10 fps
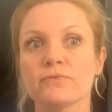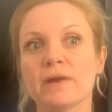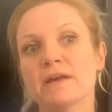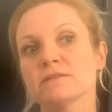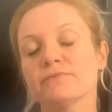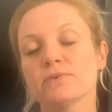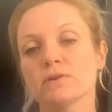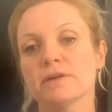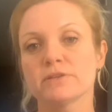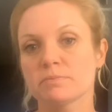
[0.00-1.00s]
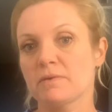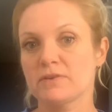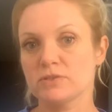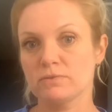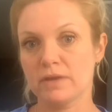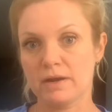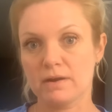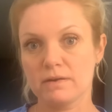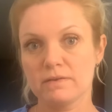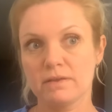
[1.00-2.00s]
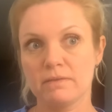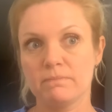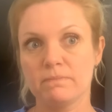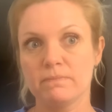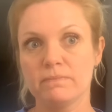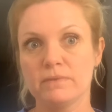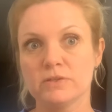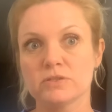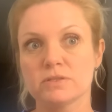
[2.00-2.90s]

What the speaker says: As for interprofessional care, and a